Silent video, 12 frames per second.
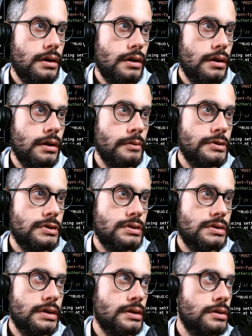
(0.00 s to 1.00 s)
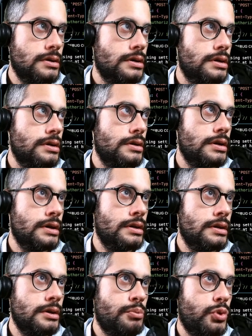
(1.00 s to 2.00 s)
Let me just take a look here in
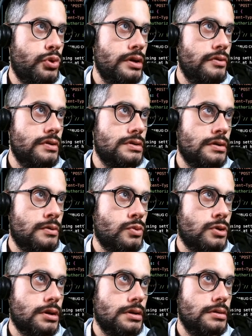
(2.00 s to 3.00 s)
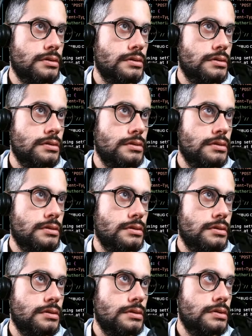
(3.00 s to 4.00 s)
the previous homework.
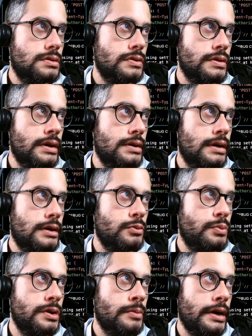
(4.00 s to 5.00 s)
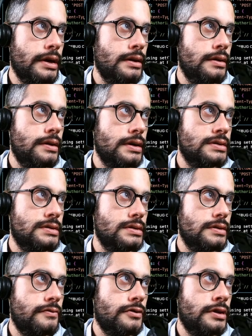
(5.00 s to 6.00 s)
So again, that'll be my index
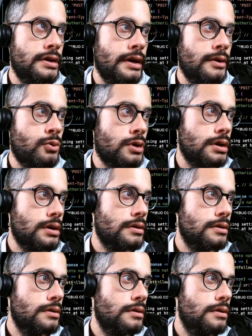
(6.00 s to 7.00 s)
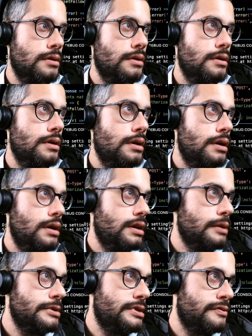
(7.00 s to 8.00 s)
for network. Let
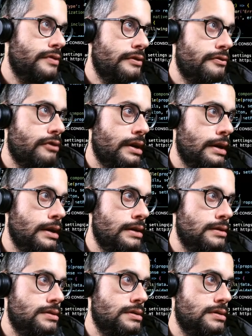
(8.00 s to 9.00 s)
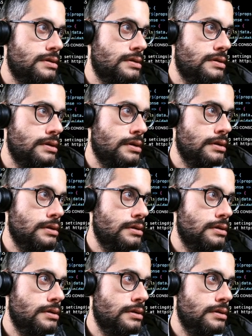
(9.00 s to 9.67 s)
me see if I find any instances here